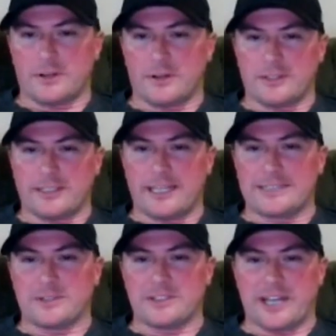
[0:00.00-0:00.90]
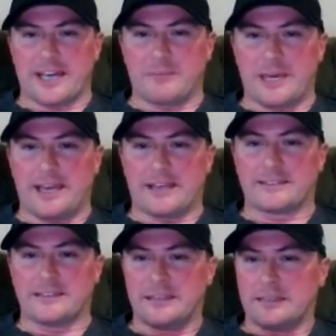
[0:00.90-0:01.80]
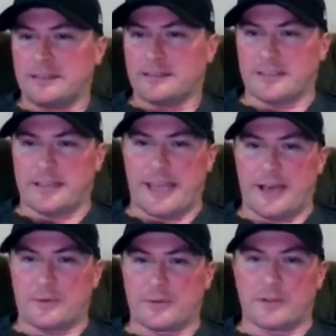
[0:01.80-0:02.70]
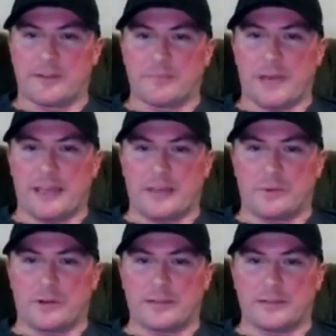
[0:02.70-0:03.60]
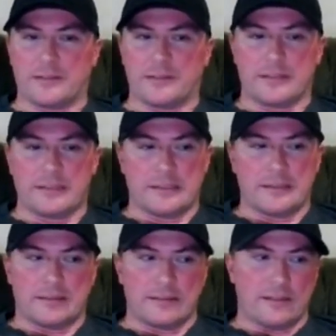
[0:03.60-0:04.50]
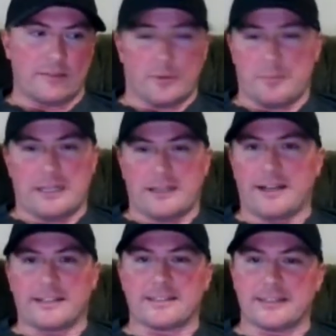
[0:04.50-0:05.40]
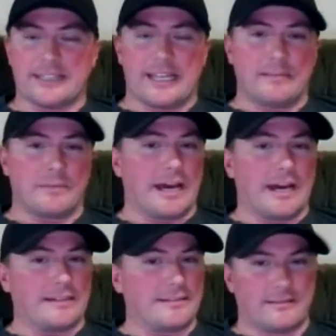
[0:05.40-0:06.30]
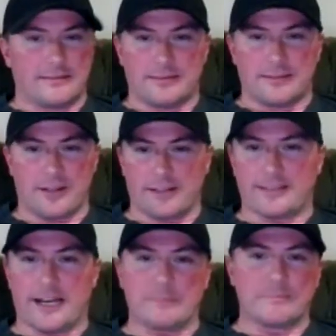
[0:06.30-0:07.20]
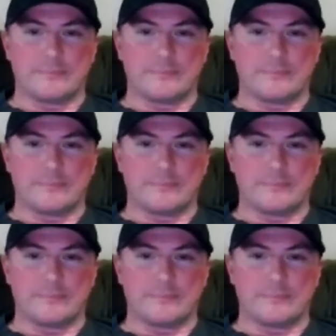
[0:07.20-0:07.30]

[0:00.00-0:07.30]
early days with the China bags to now with whatever bag you want if we're being honest, the same guys are at the top.